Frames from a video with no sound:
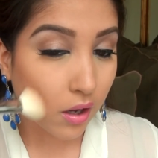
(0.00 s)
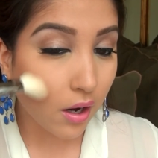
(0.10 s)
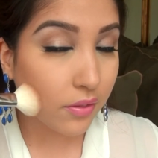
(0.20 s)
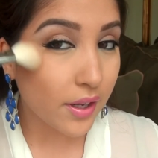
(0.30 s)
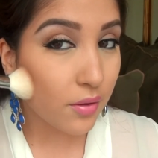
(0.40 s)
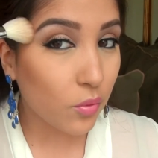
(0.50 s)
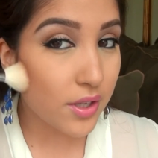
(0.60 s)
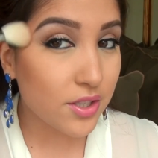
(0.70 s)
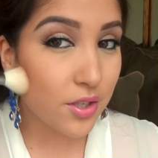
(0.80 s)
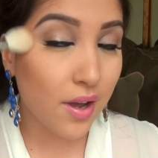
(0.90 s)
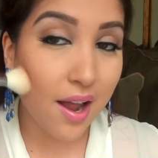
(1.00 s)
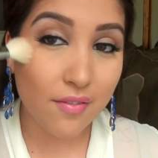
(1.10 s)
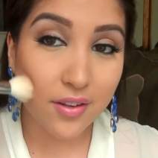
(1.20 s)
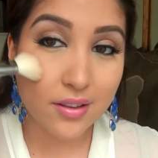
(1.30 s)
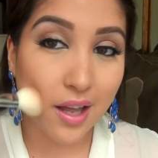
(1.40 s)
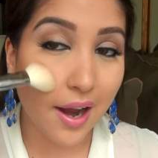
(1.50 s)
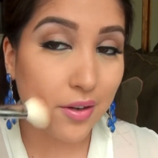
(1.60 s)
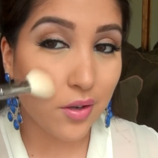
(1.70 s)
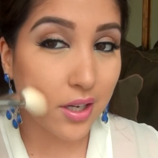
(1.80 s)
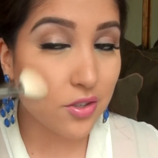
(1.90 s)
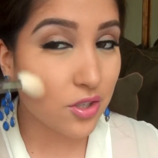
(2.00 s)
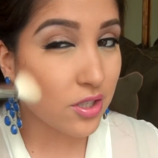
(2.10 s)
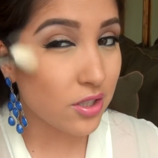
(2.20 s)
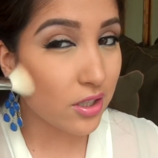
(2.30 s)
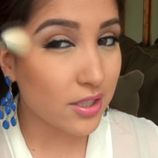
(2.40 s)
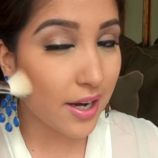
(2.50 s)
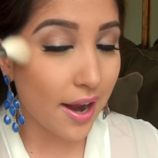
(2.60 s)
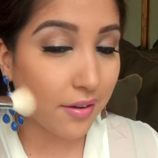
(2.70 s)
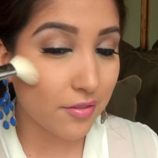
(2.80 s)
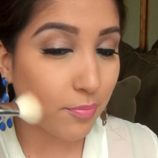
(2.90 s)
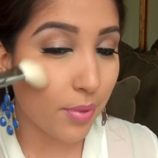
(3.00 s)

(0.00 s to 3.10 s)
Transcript: And then once you have a line, you can just start to kind of